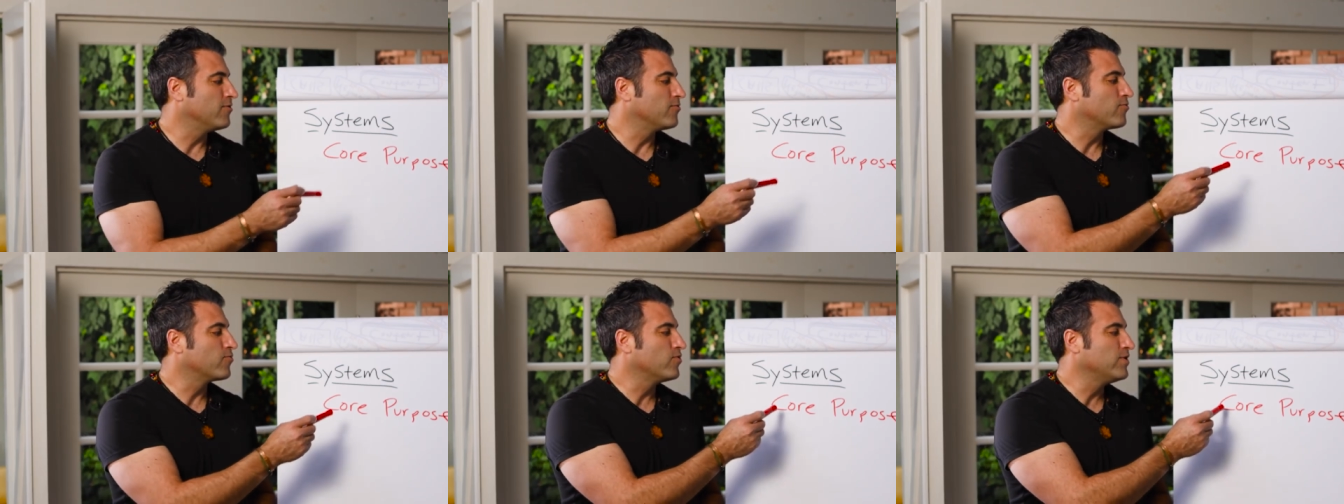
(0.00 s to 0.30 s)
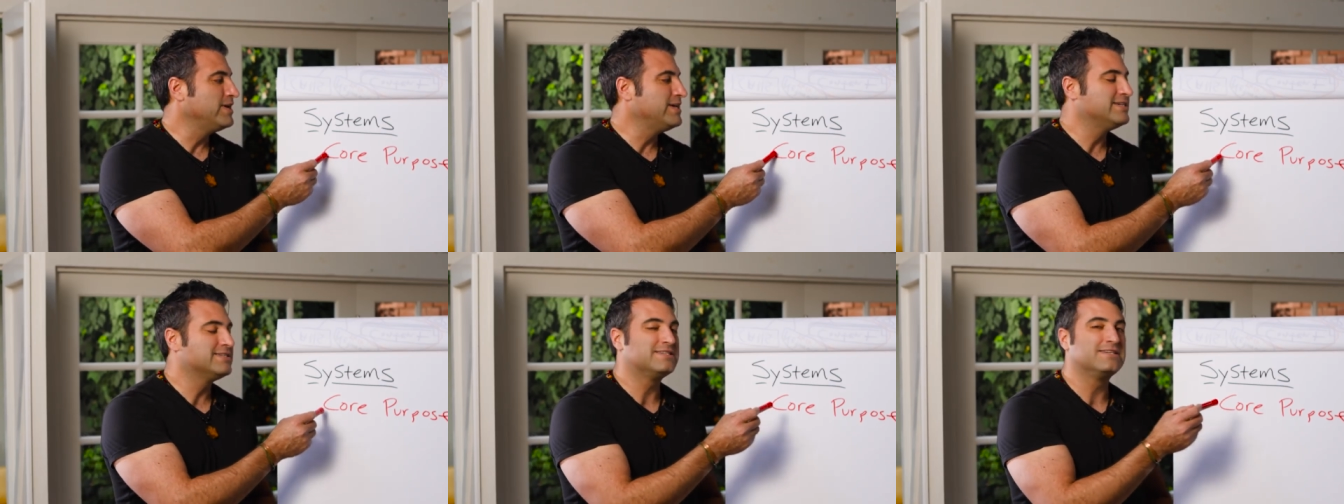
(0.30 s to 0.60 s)
a
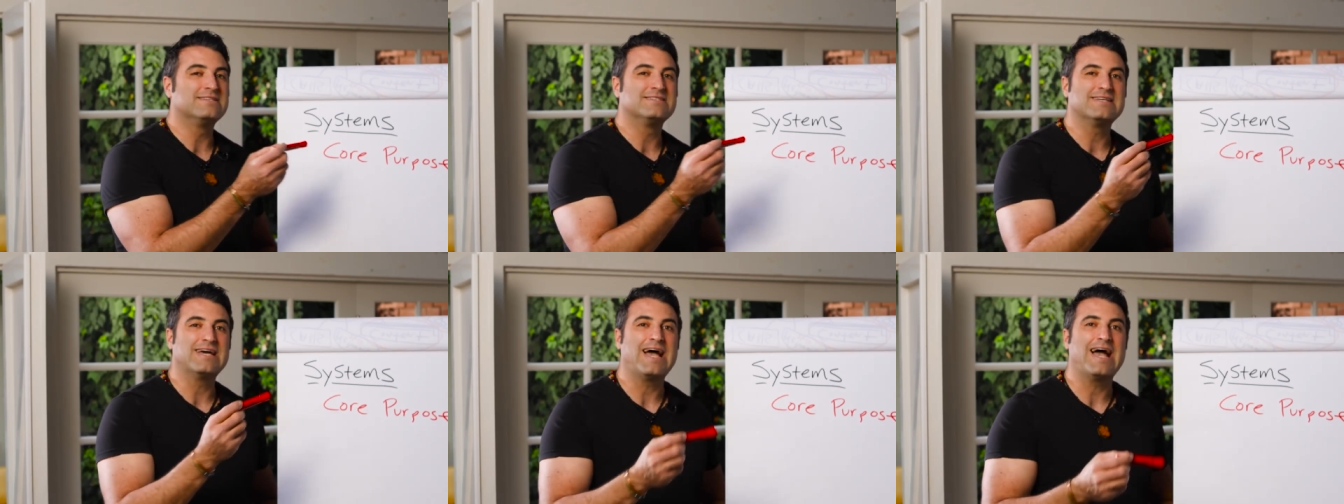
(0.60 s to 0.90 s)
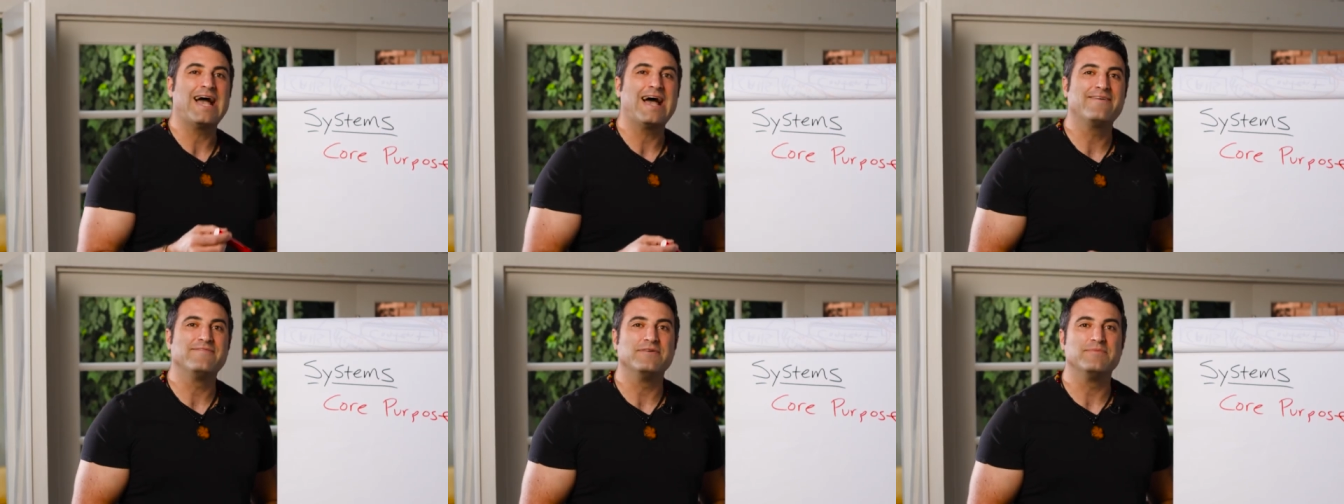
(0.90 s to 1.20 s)
reason to
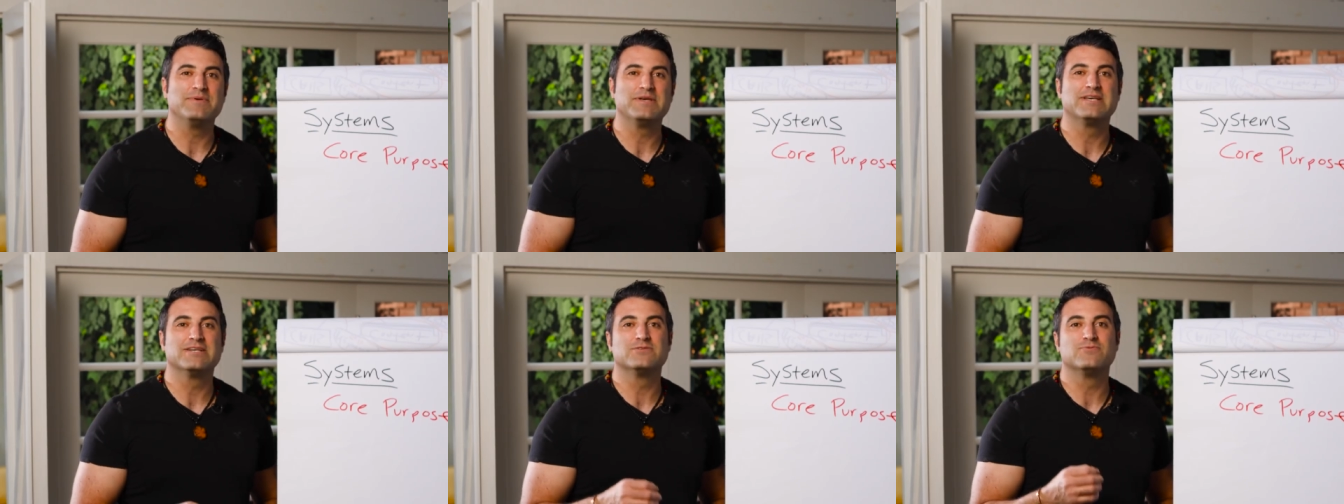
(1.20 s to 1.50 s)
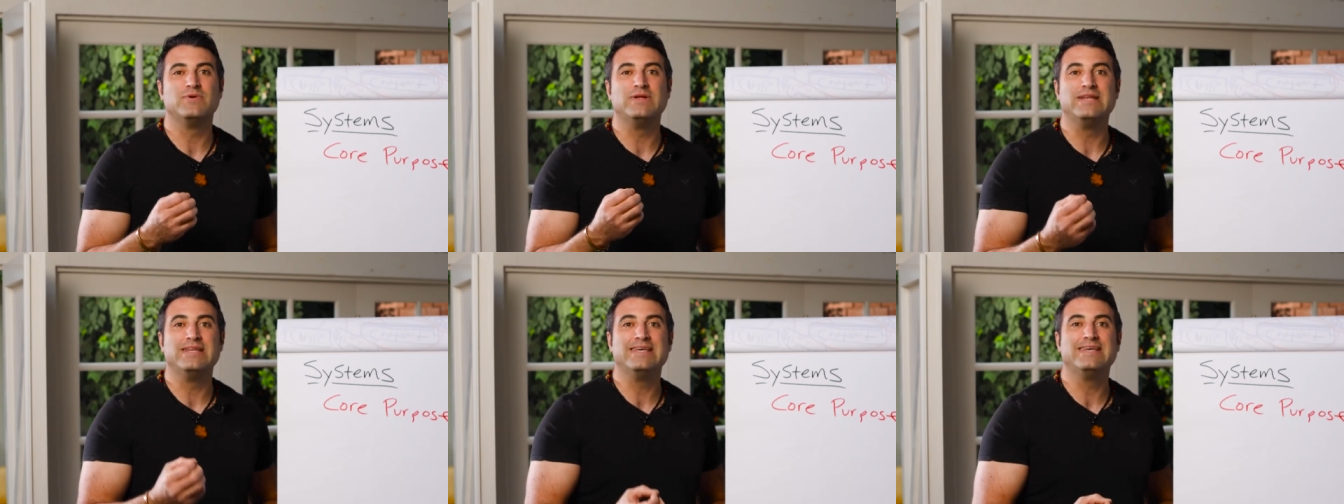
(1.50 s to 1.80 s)
have it because
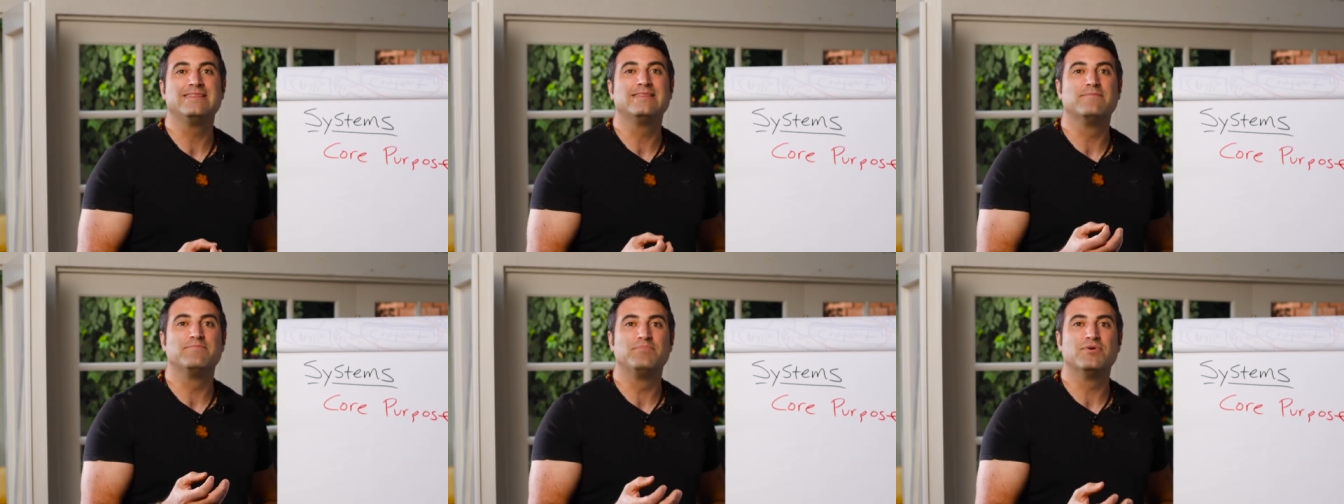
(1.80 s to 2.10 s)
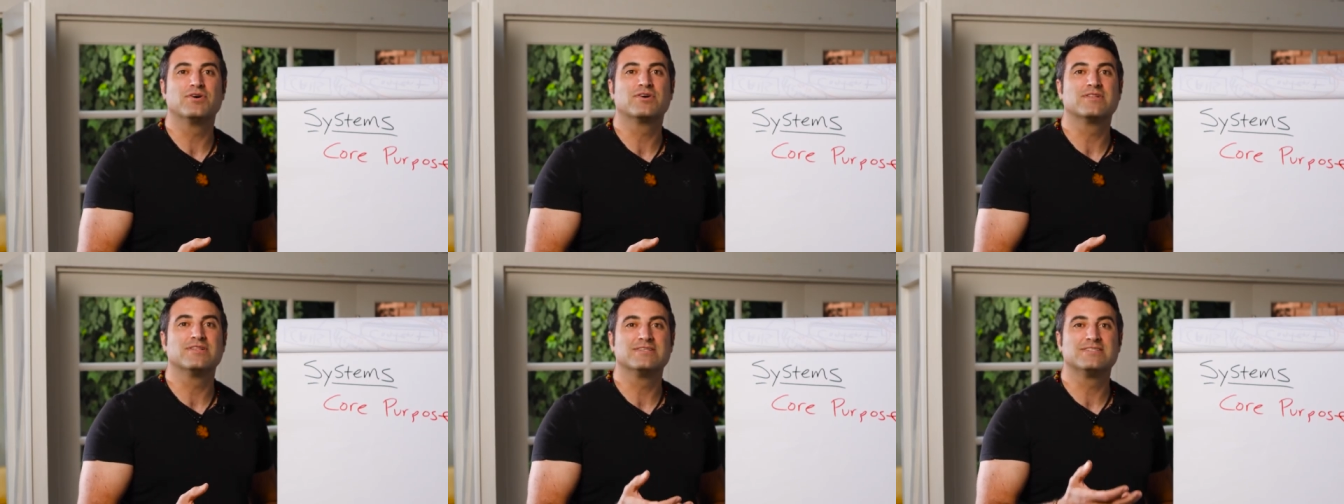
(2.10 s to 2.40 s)
we need the
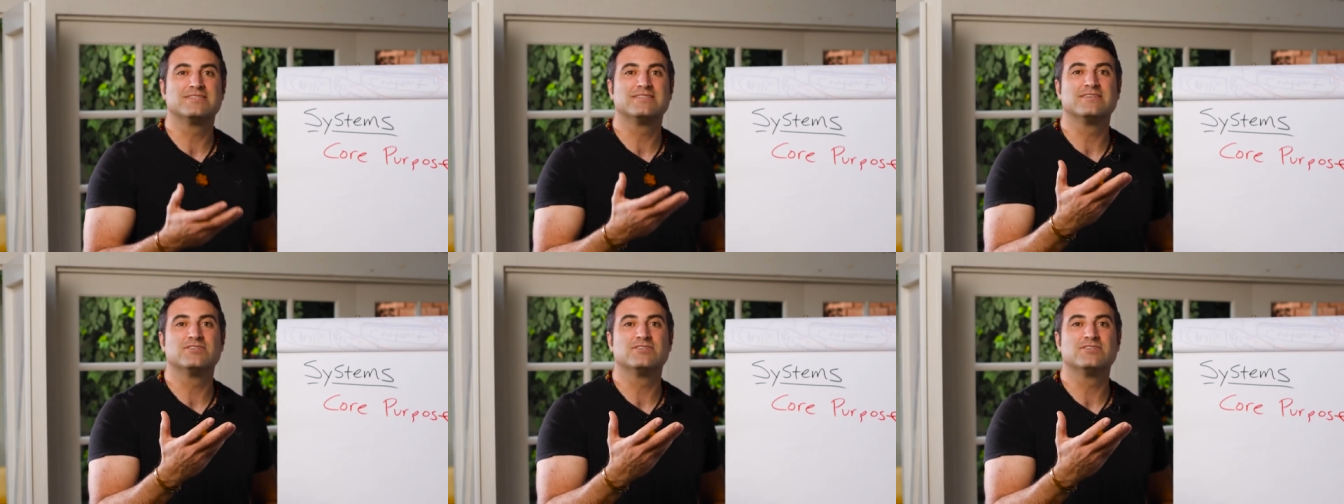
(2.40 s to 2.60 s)
booklets